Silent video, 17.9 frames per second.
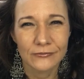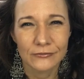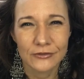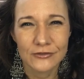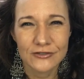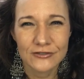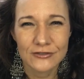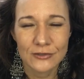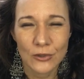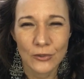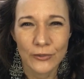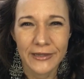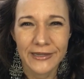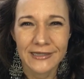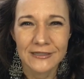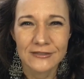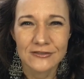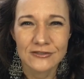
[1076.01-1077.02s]
We're just
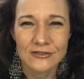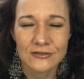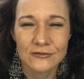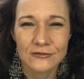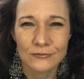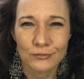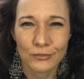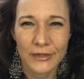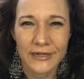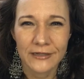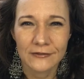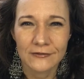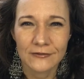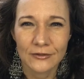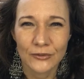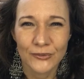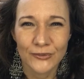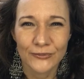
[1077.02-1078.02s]
going into spring,
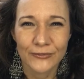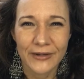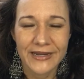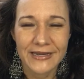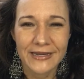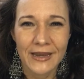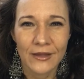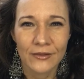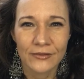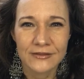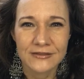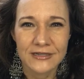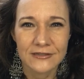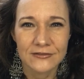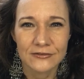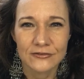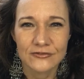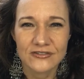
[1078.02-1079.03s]
so right now the
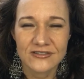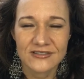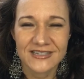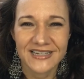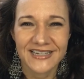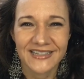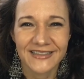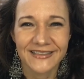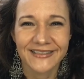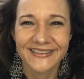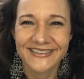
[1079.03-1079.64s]
days are just getting a